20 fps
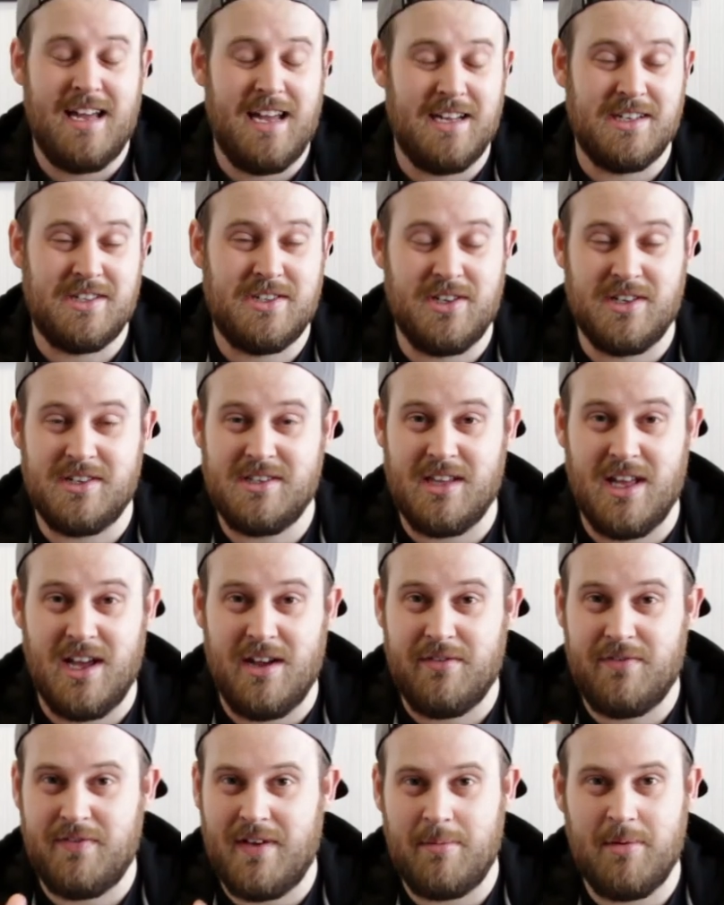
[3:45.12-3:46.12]
It's just
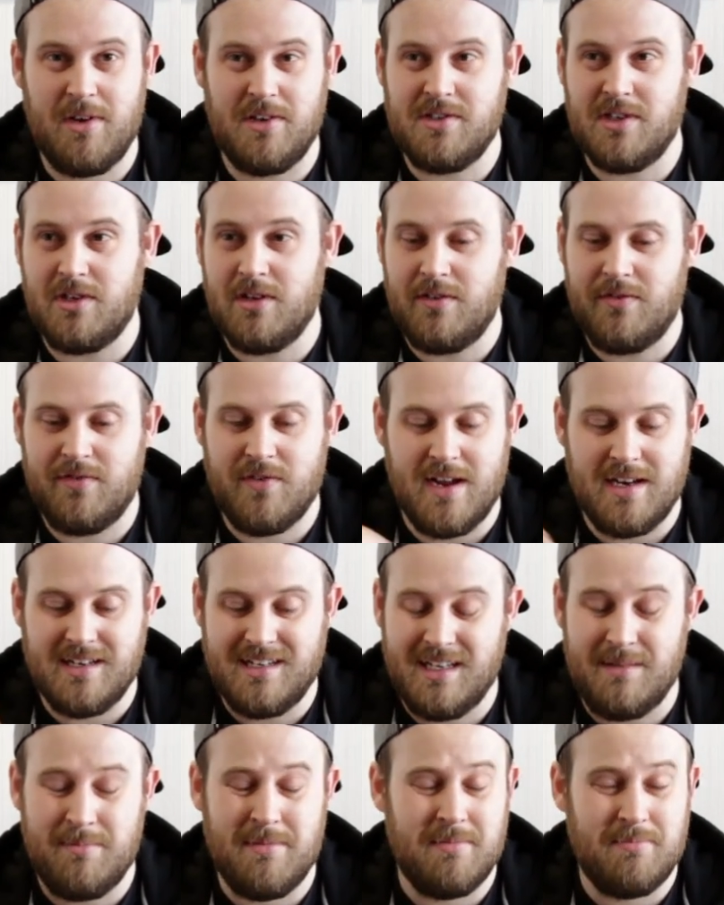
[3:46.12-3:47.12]
that Fabio's a good friend.
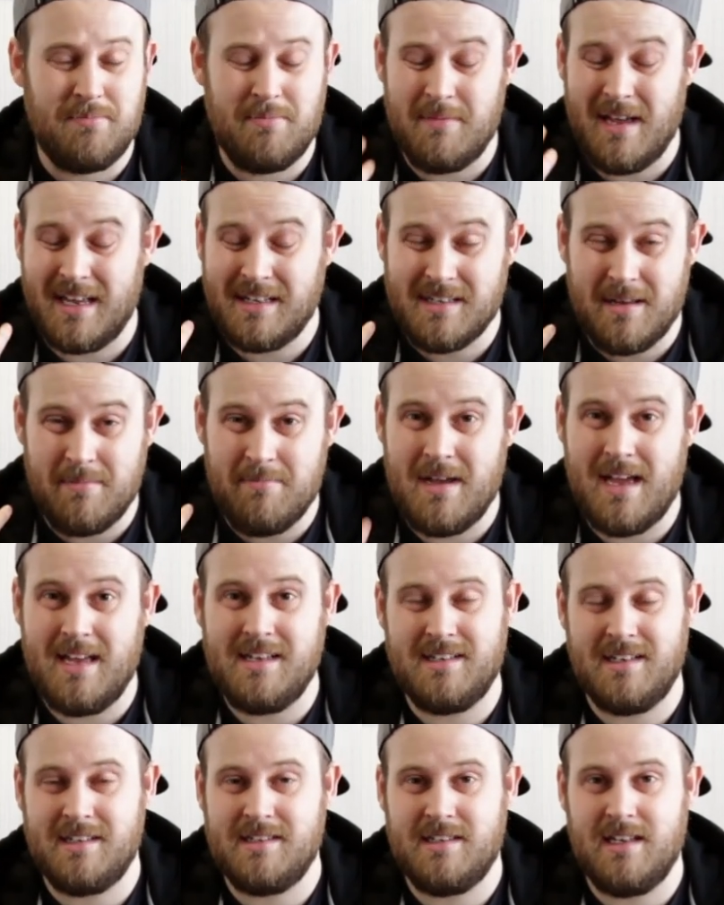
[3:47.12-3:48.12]
He makes
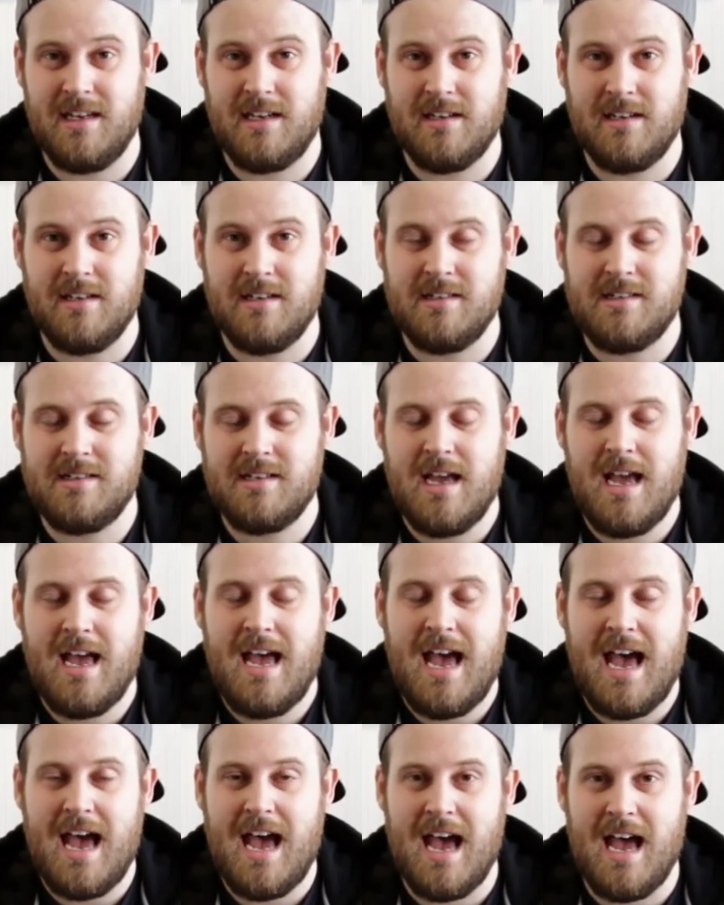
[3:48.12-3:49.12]
amazing stickers
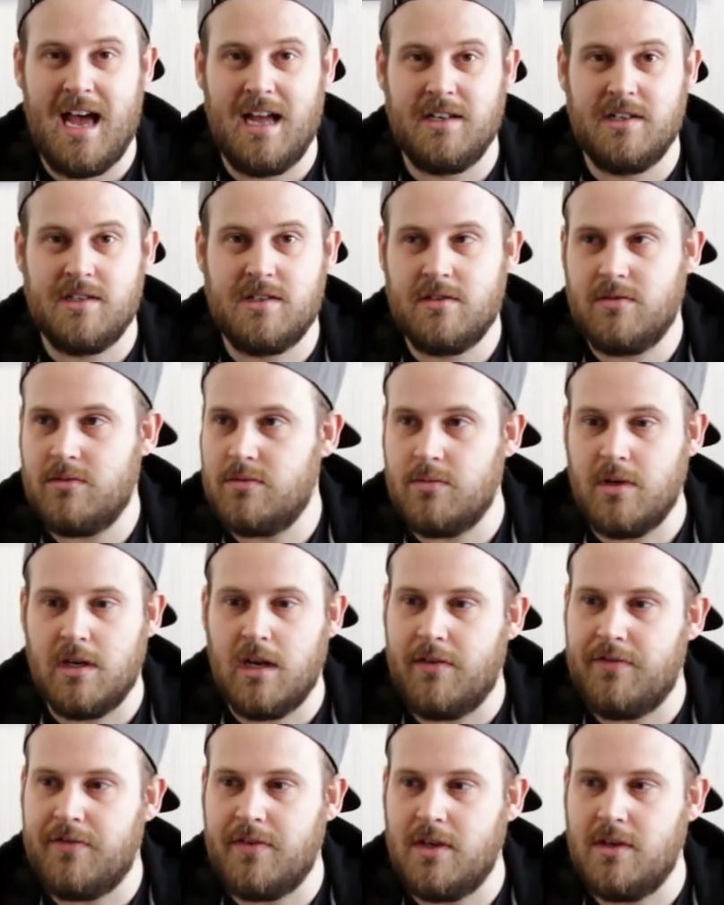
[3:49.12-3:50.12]
and we'd
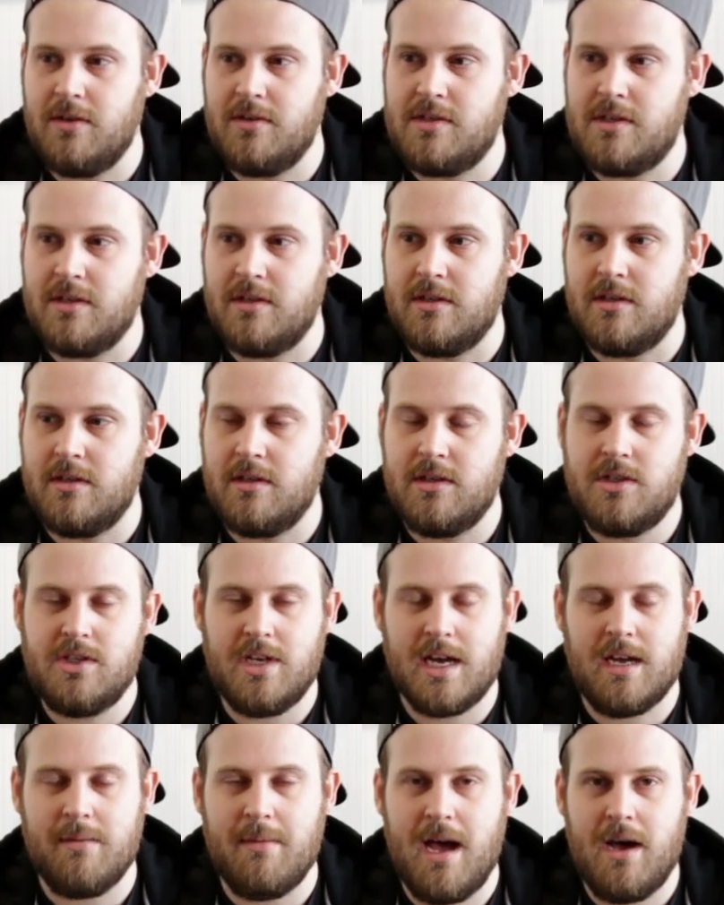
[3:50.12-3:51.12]
love for you to
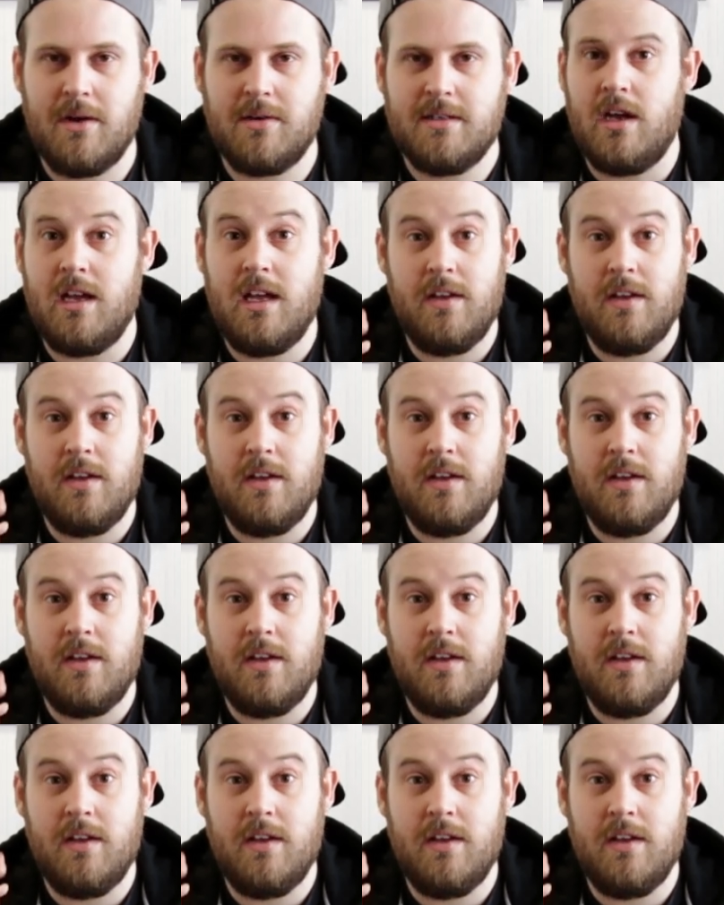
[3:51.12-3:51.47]
check him out.